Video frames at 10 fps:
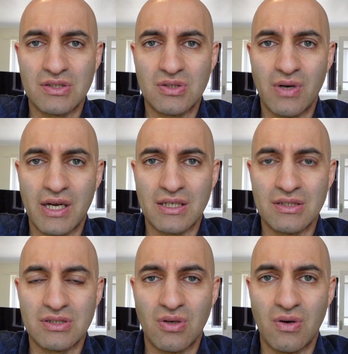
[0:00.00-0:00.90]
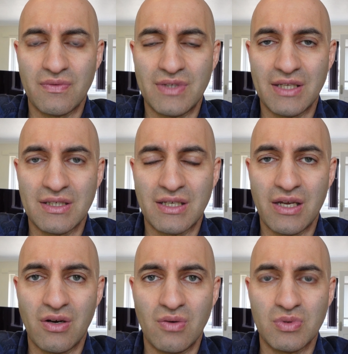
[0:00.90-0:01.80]
so I can sort of
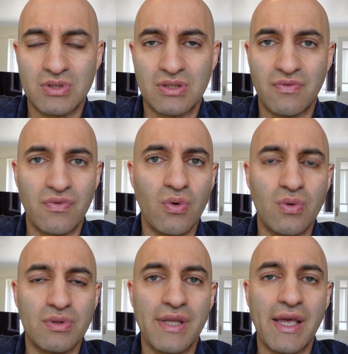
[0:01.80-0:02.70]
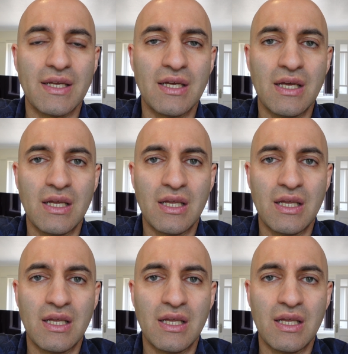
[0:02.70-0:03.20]
dedicate almost the full day,